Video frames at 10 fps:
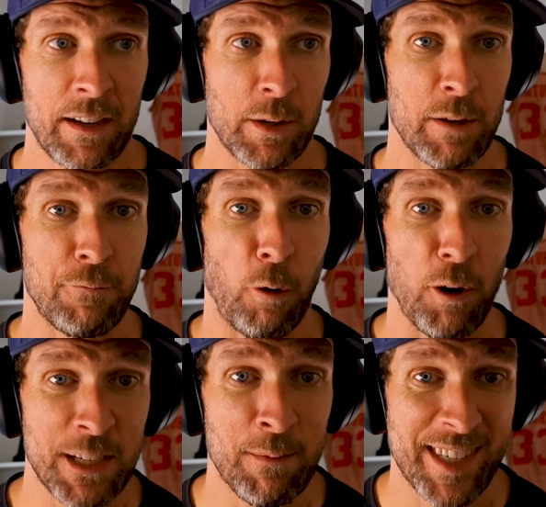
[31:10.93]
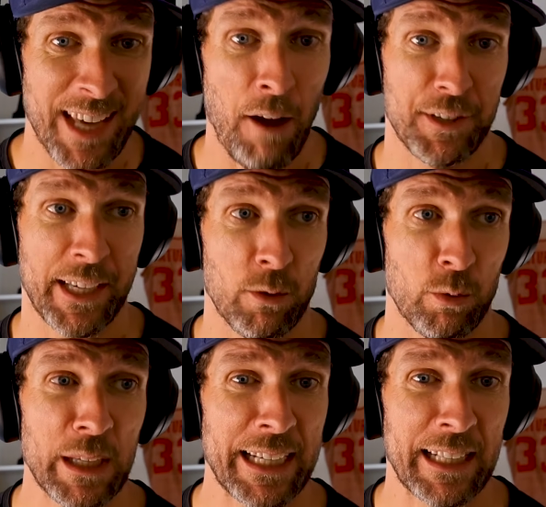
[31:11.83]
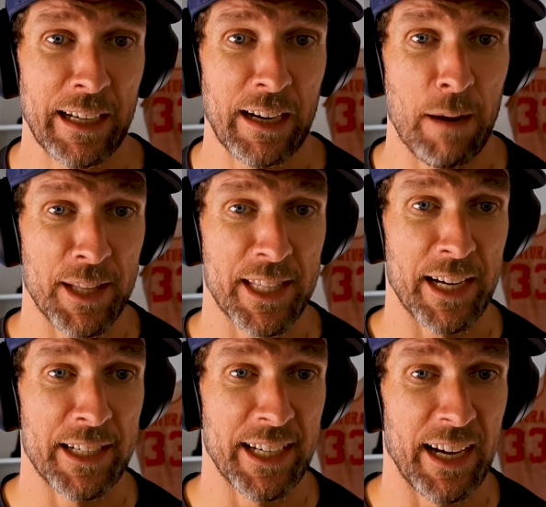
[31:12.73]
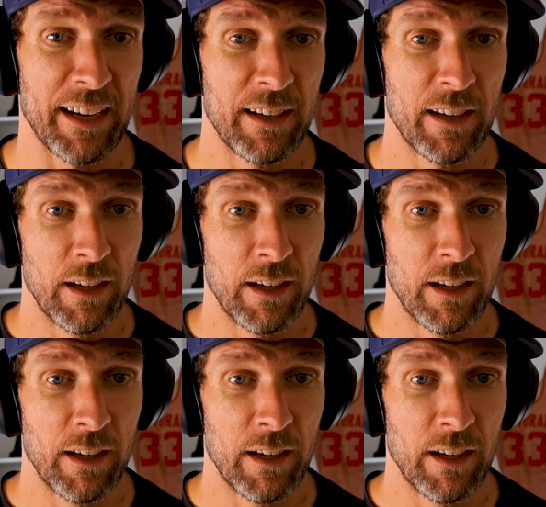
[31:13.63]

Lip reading: So he forced himself to get really clear about the idea.